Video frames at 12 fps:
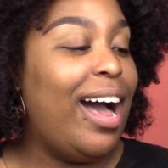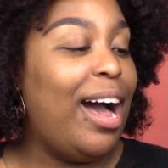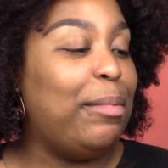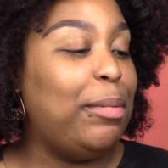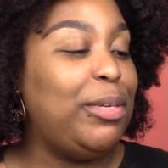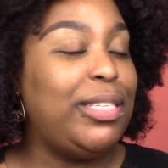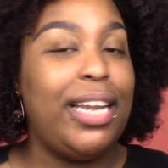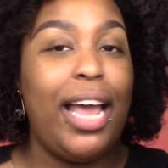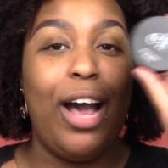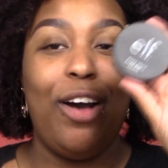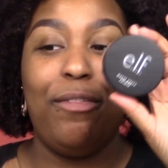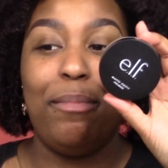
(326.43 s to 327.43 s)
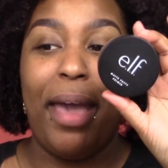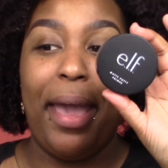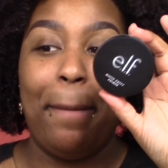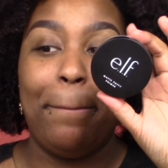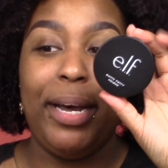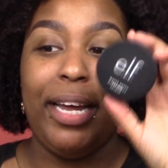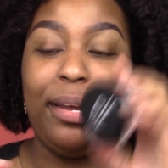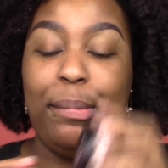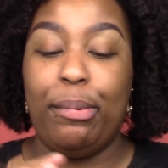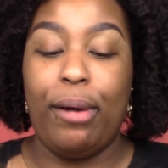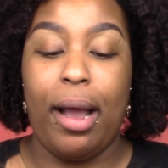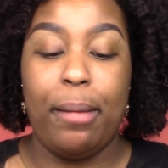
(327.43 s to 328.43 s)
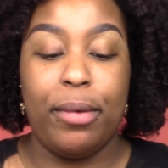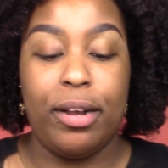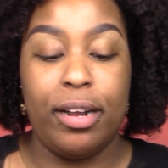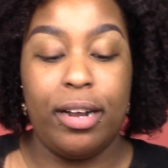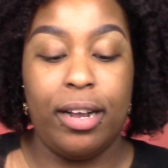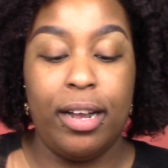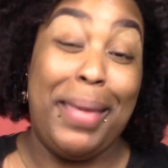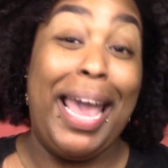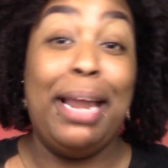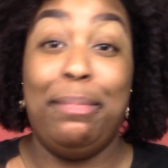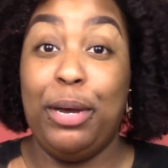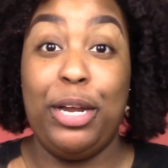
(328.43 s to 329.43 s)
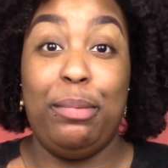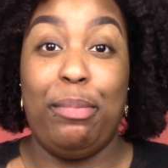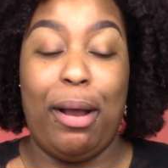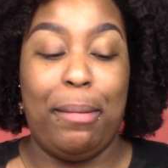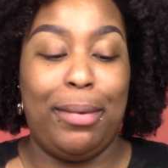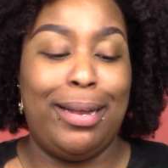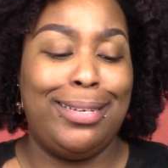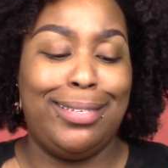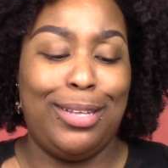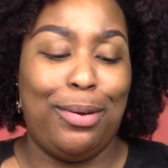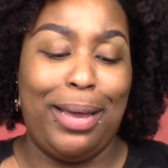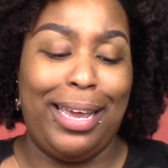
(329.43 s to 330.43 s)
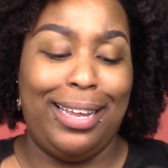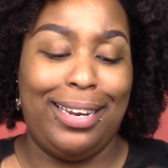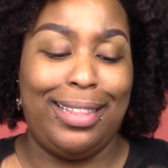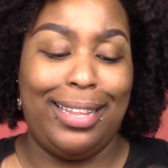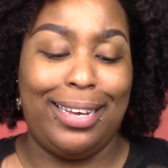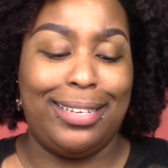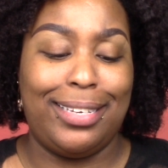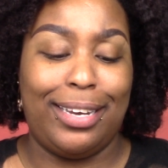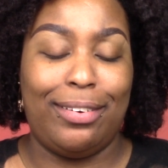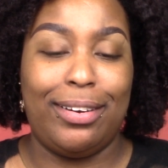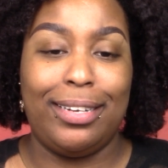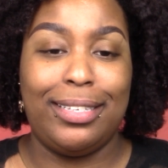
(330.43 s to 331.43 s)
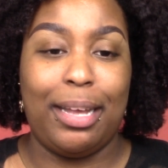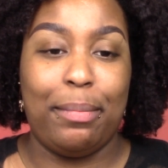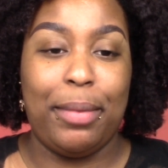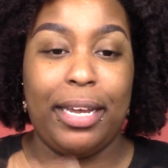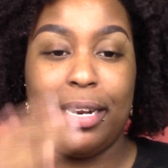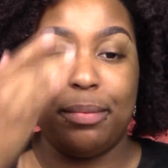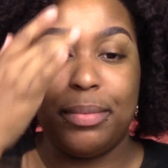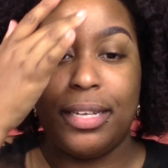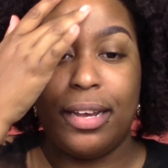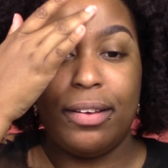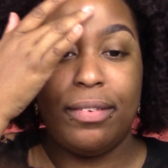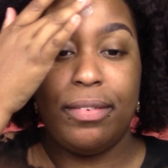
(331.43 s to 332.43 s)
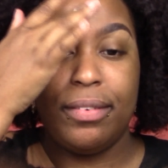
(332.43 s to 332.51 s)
I'm using the e.l.f. matte and putty primer. Matte putty primer. It's no and in there, Taryn. Stop making up stuff.